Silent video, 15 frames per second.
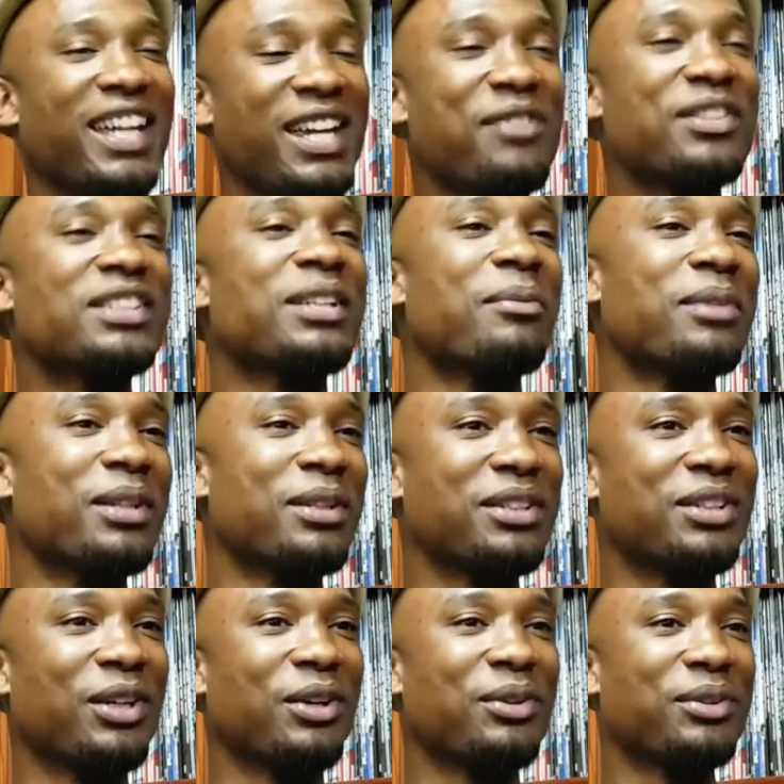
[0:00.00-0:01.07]
Even some of the,
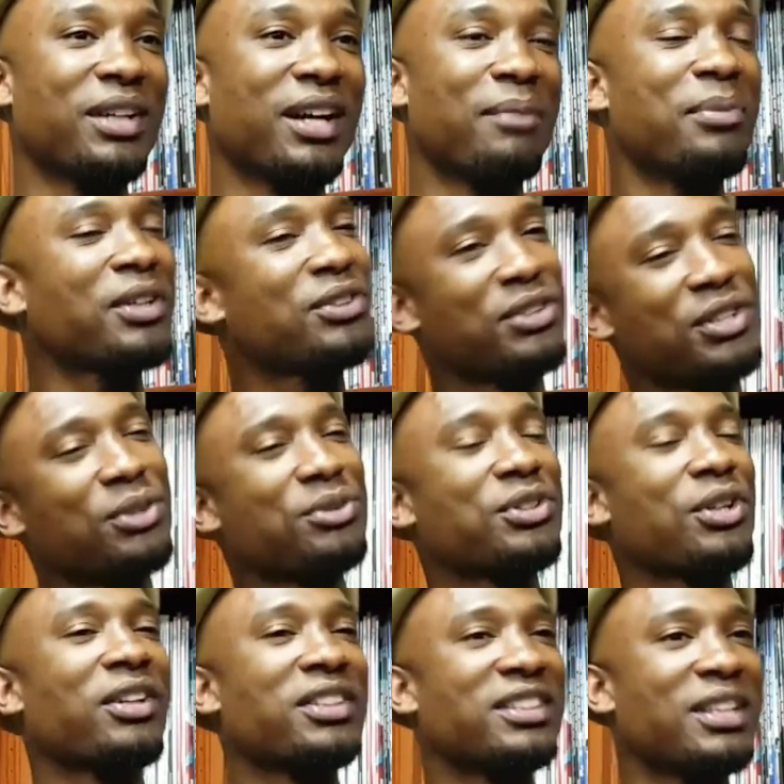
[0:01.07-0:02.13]
you know, pictures he'll
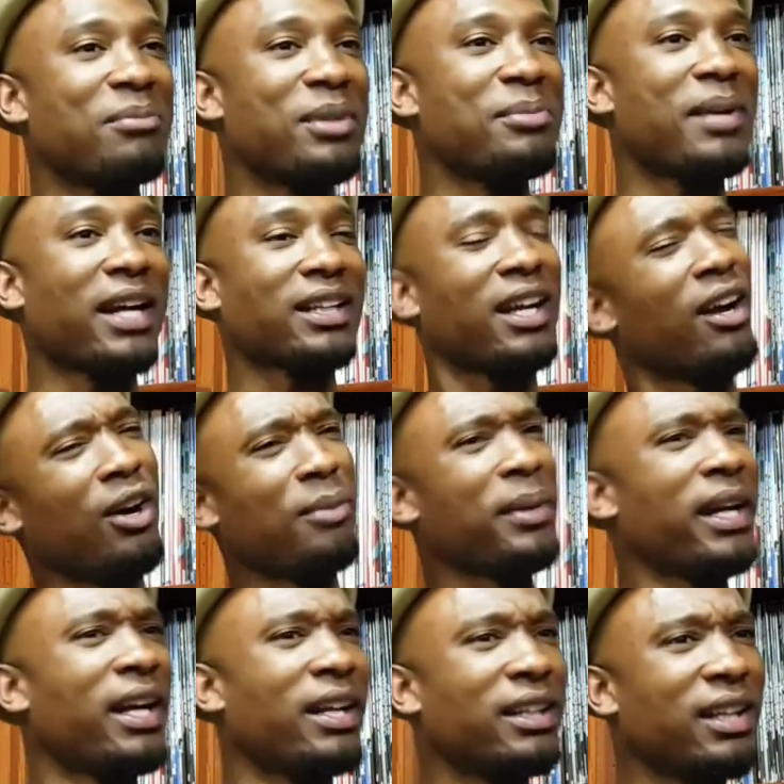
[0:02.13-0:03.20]
start to send me back, like, oh
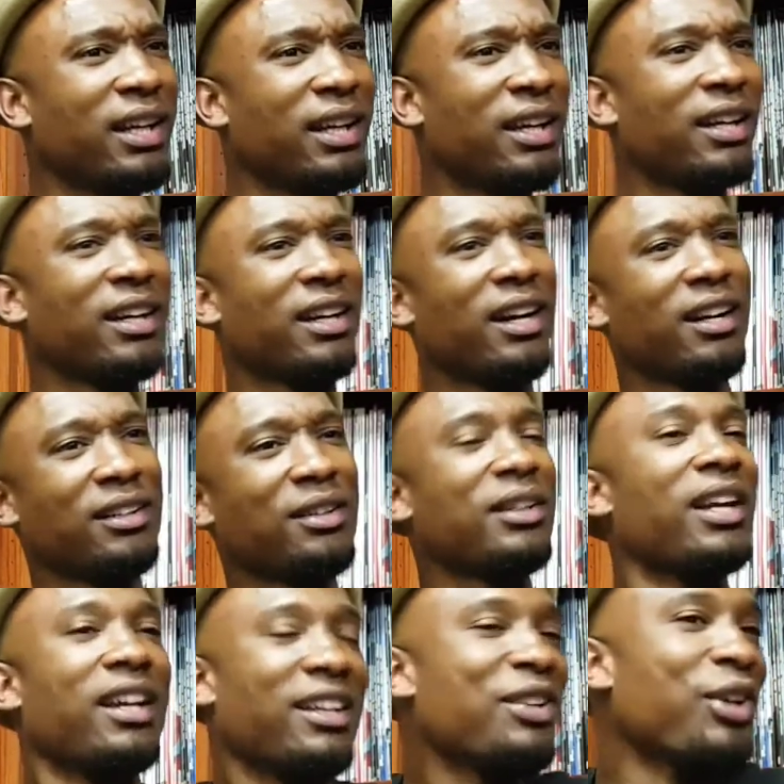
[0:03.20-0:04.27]
man,
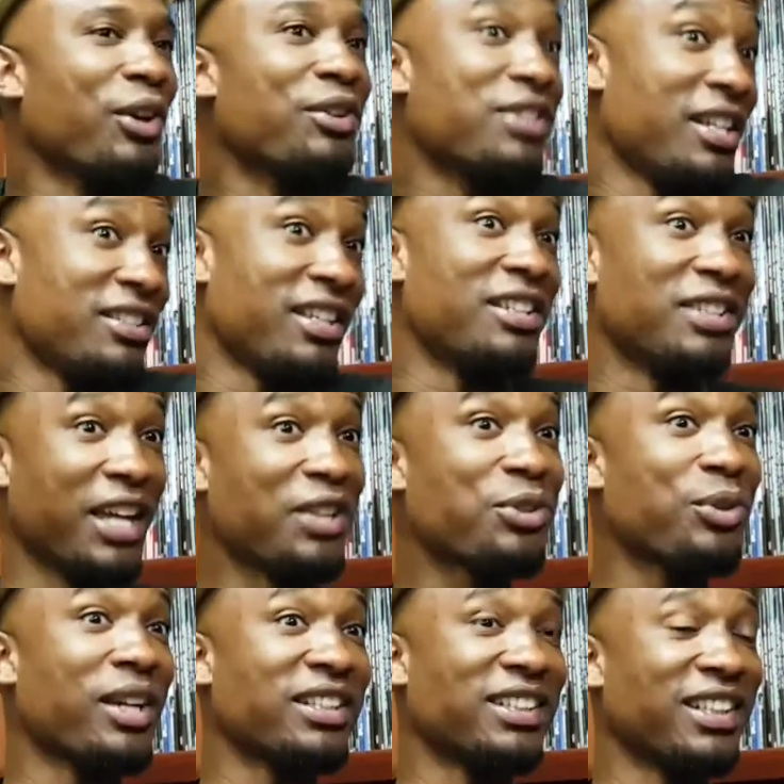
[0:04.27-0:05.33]
you know, it's
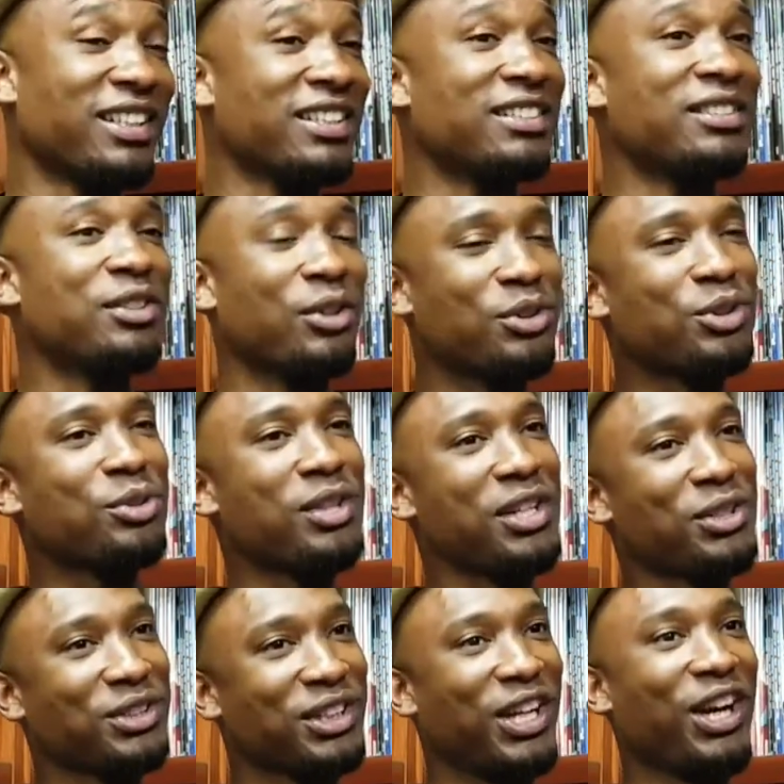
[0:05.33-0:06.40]
interesting because, you know, 2
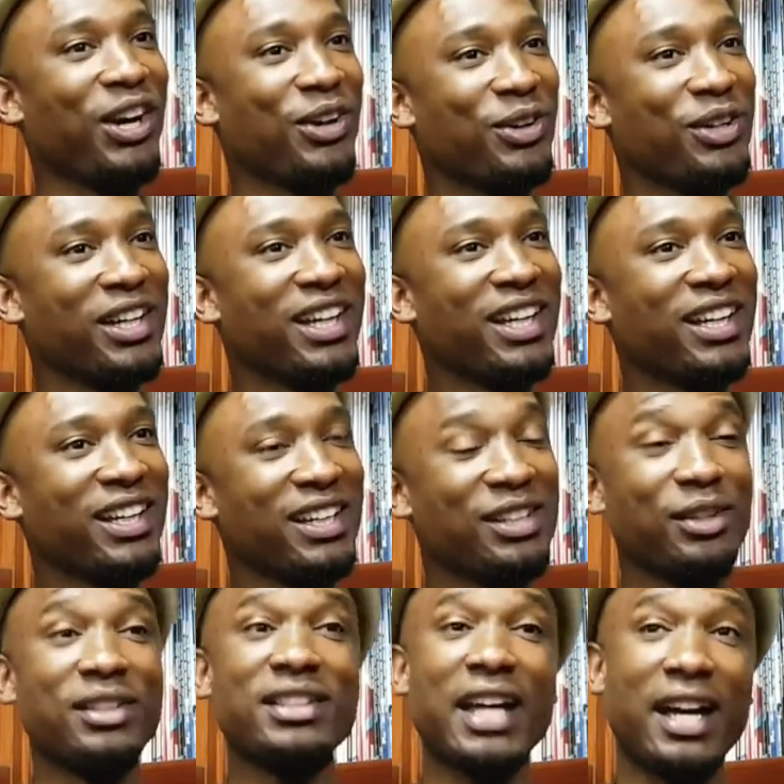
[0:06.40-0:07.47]
years ago,
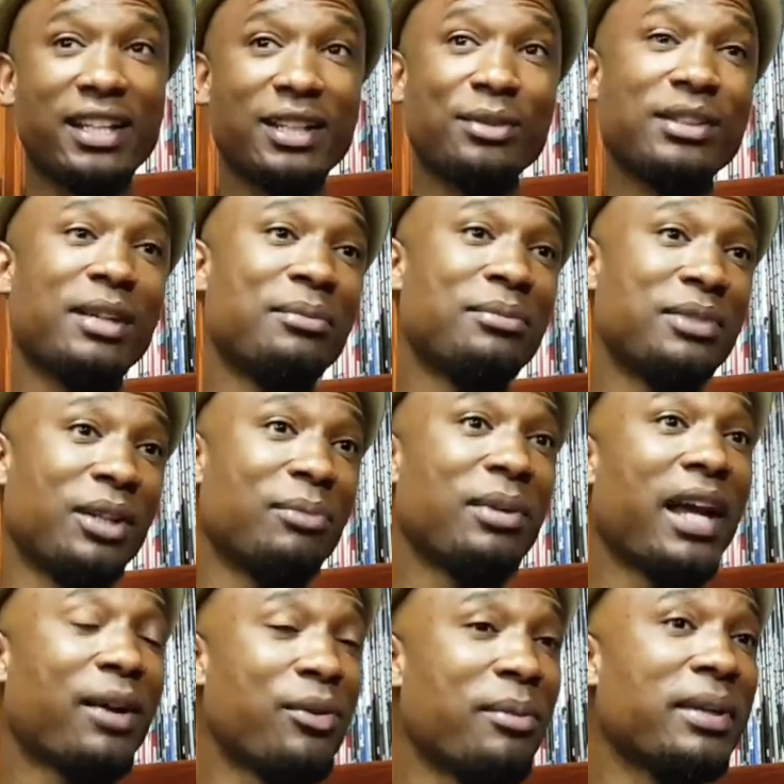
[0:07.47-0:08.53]
you know, his idea was that, you know,
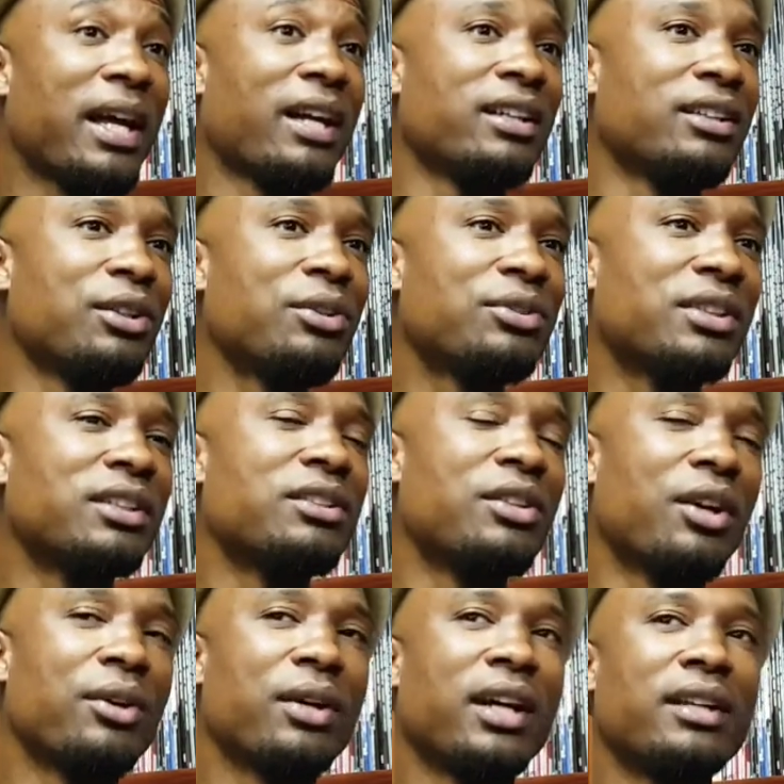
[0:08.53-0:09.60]
black women out here losing,
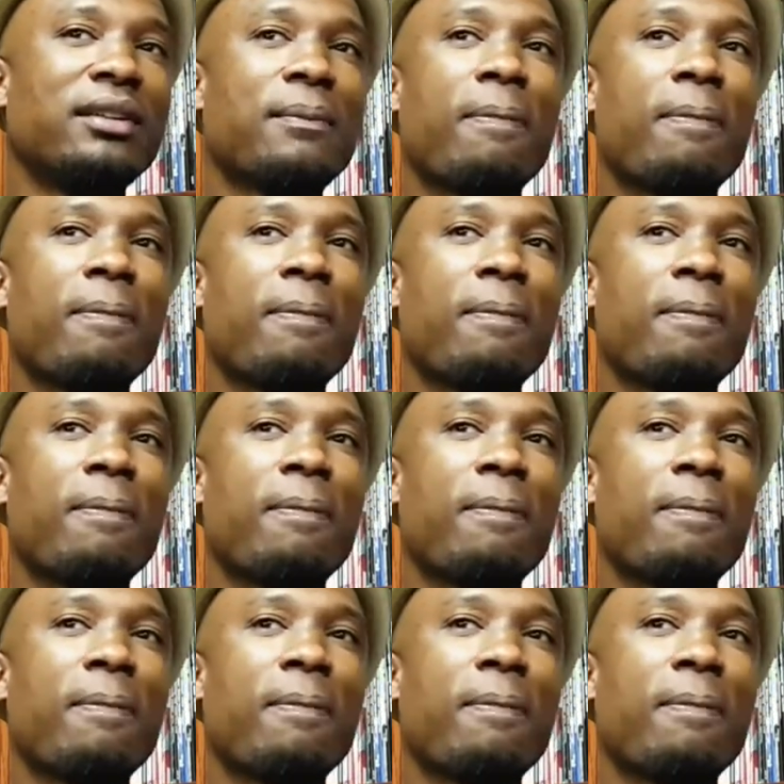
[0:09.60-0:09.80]
you know,